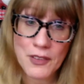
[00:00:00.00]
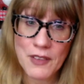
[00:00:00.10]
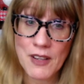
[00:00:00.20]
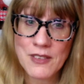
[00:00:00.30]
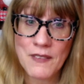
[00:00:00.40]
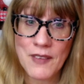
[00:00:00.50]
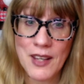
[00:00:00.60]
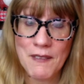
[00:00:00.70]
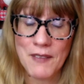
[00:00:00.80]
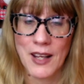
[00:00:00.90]
the rest of the
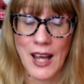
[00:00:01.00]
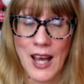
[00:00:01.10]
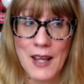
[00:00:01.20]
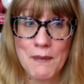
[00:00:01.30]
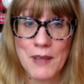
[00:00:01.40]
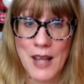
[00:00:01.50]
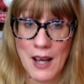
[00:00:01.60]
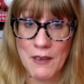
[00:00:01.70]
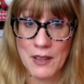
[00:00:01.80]
evening, I am now